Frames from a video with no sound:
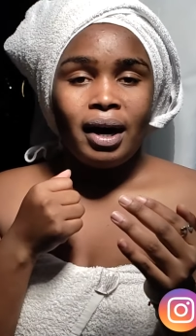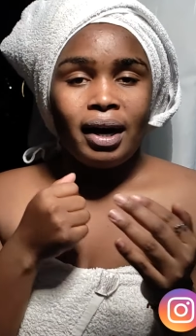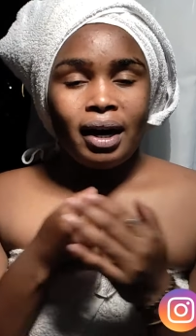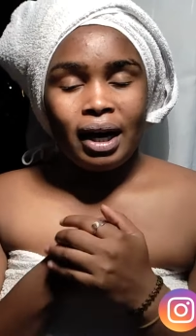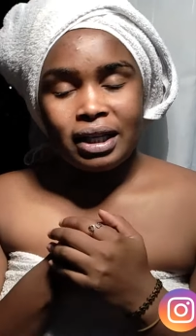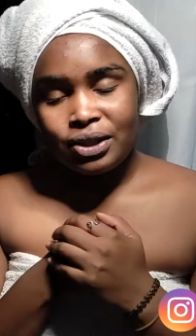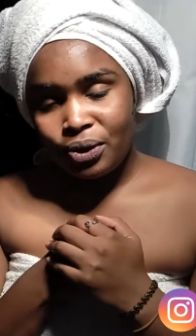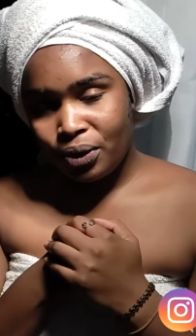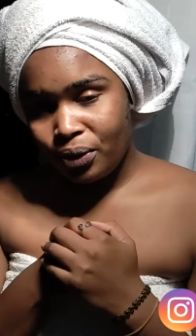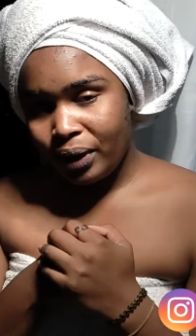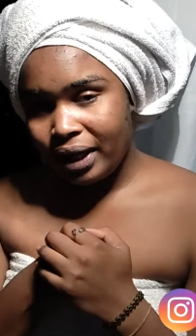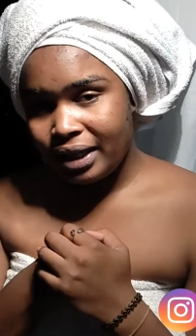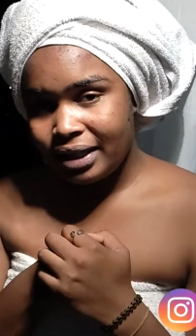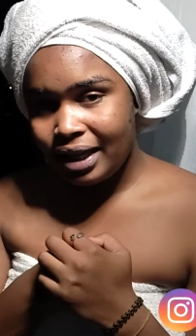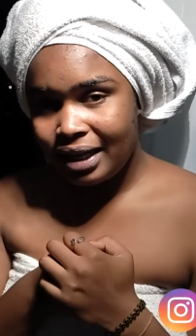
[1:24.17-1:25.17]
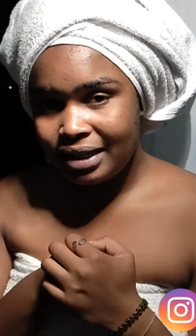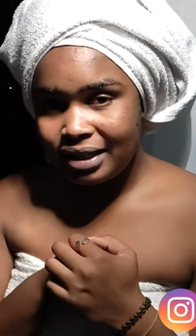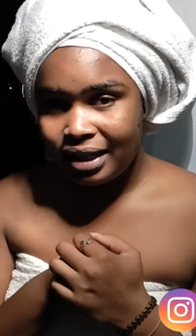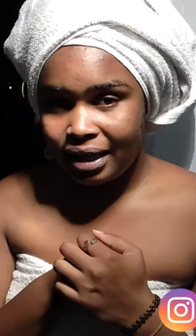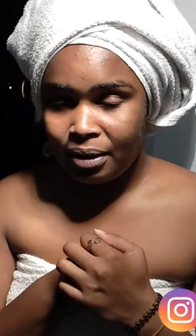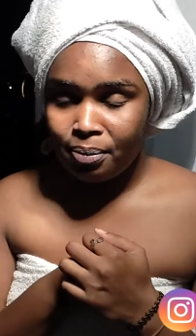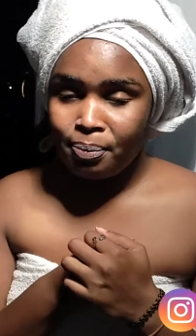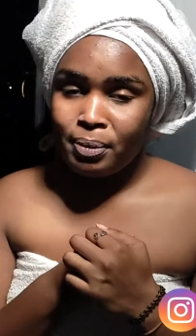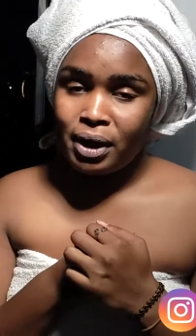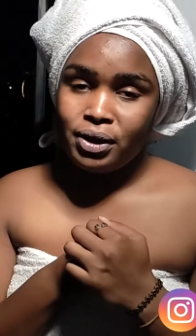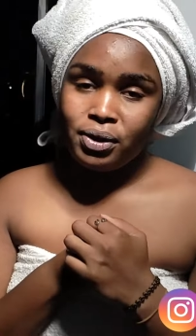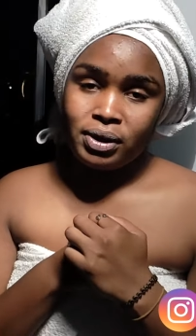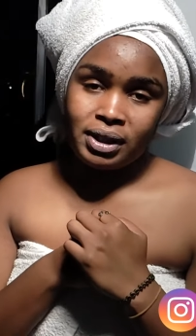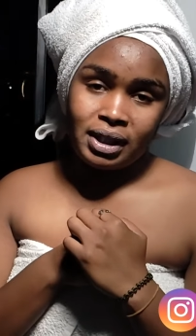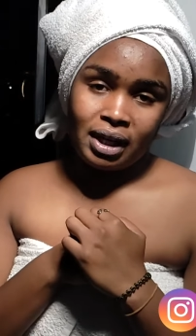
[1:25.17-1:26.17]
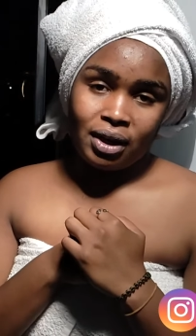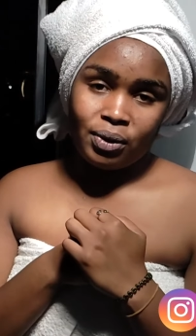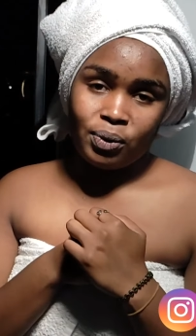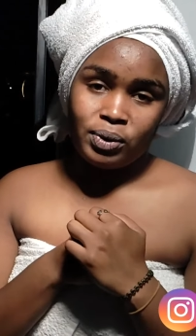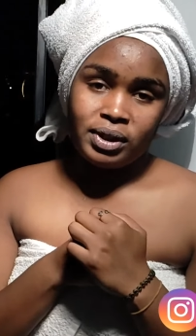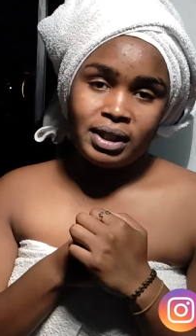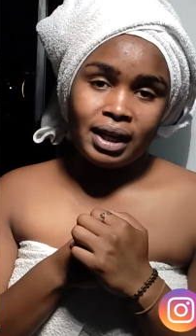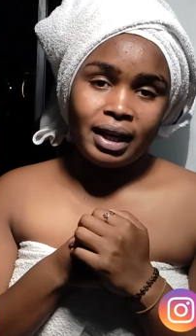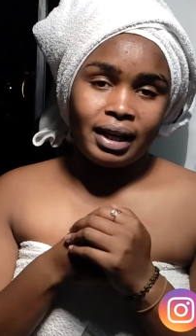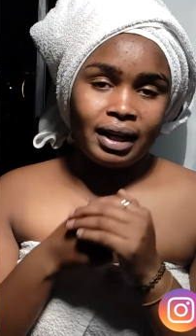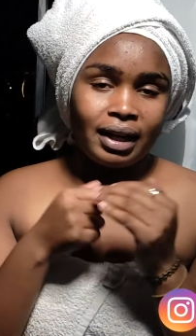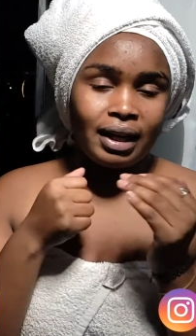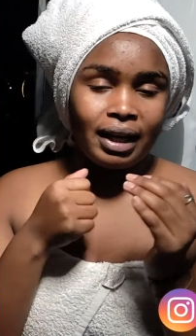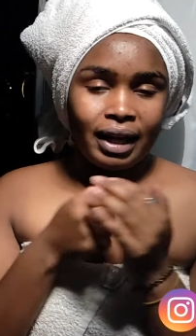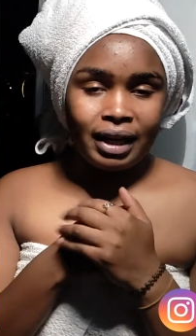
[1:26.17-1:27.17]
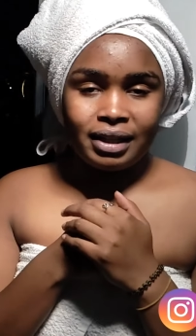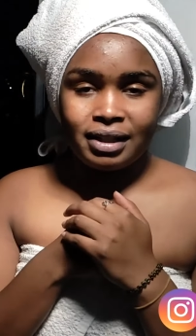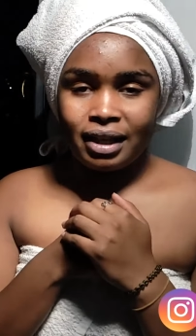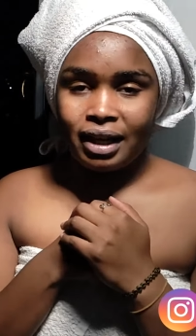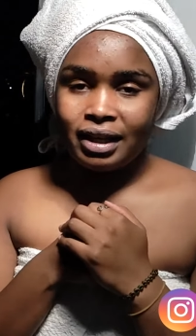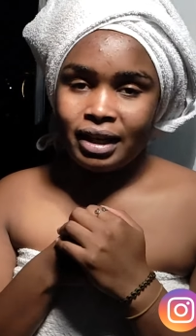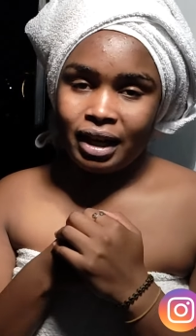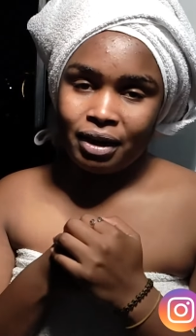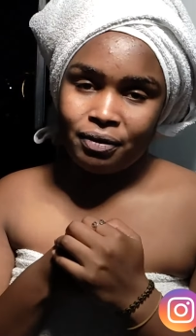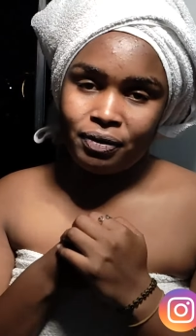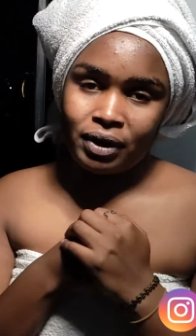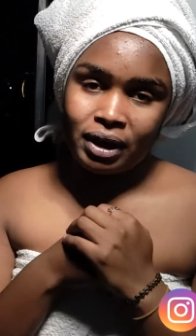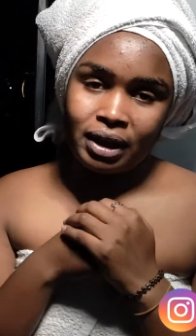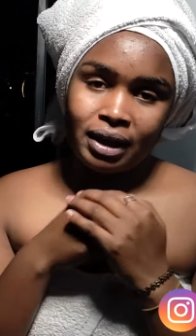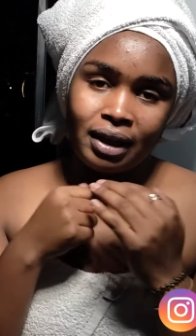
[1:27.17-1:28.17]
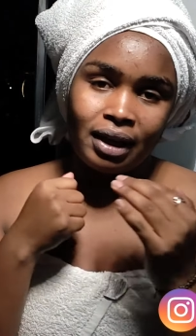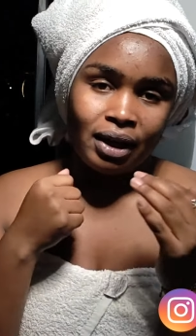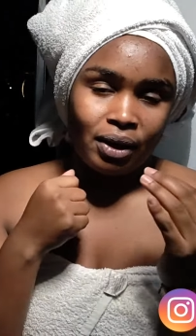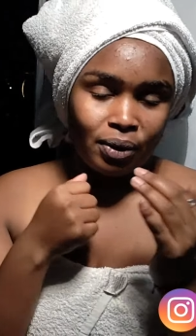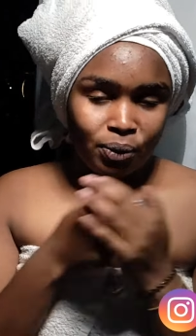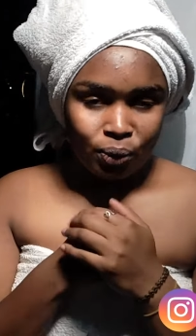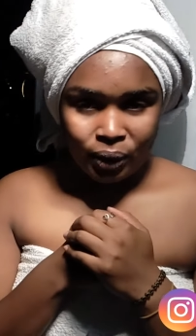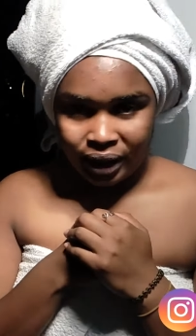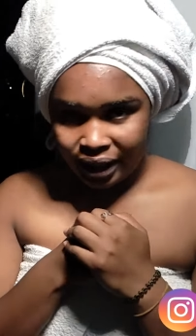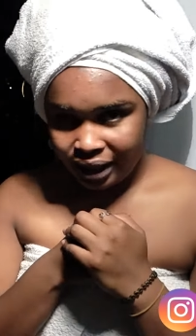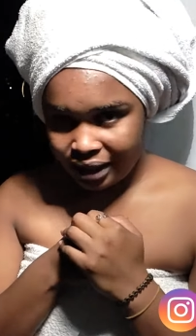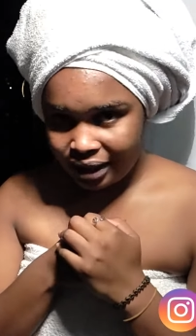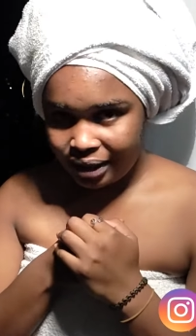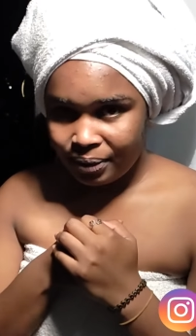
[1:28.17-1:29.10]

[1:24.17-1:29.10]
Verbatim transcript: at Koko and Dante bado zinakuja each and every week